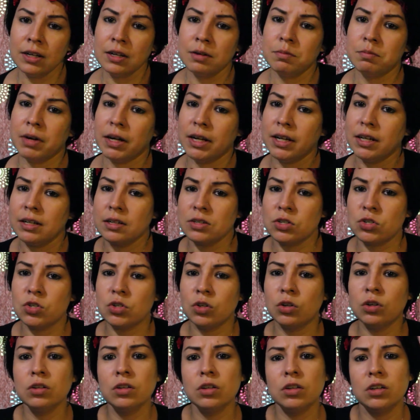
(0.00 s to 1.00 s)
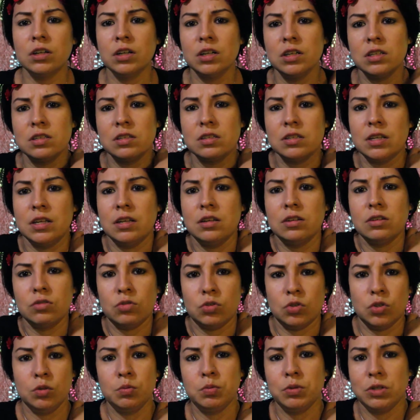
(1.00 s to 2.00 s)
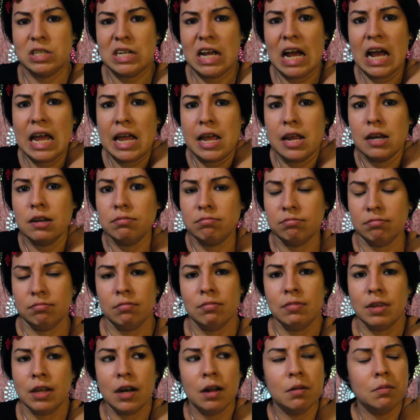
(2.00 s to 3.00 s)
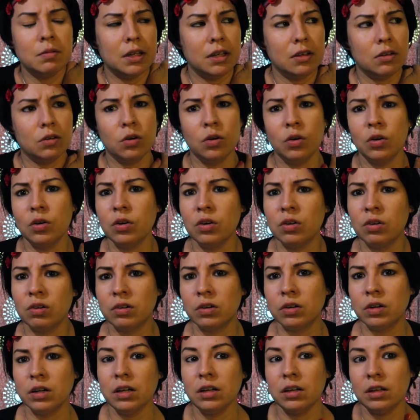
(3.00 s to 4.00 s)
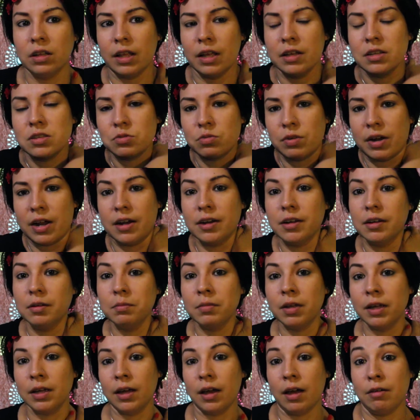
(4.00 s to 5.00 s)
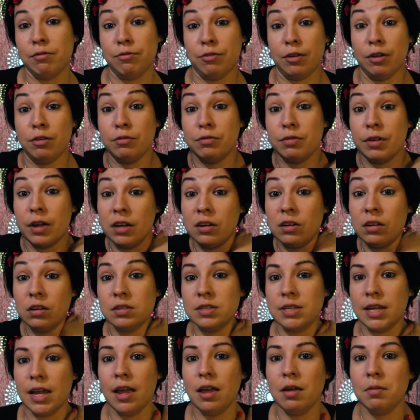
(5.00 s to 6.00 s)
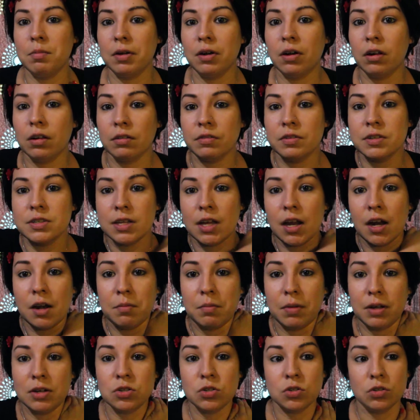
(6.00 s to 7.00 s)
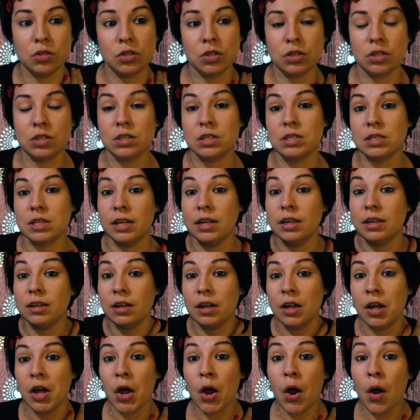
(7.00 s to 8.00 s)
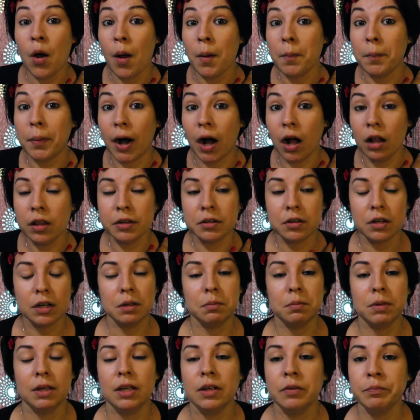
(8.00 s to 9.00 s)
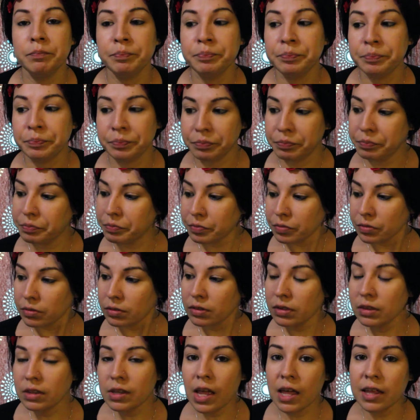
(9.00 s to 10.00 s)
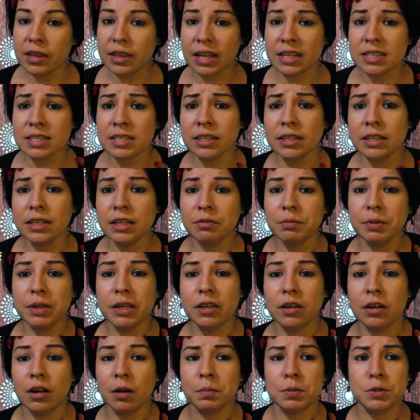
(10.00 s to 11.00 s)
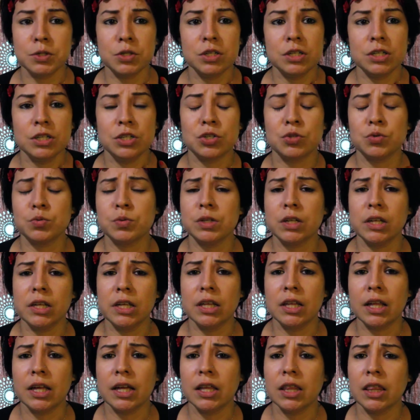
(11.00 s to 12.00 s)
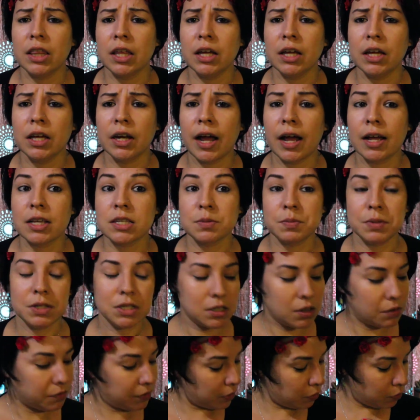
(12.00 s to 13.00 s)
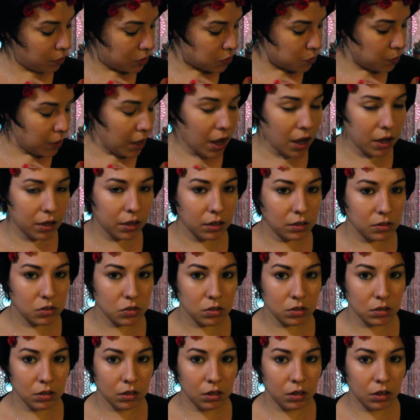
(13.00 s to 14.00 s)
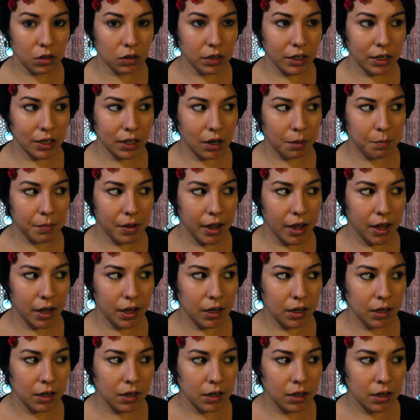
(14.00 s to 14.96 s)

my shoulder is like super tight and I'm like, "Oh, wow, that's random. Like I felt fine all day, but all of a sudden my shoulder is like bothering me." that's going to give me an opportunity to really like think and ask myself like what's wrong you know like am i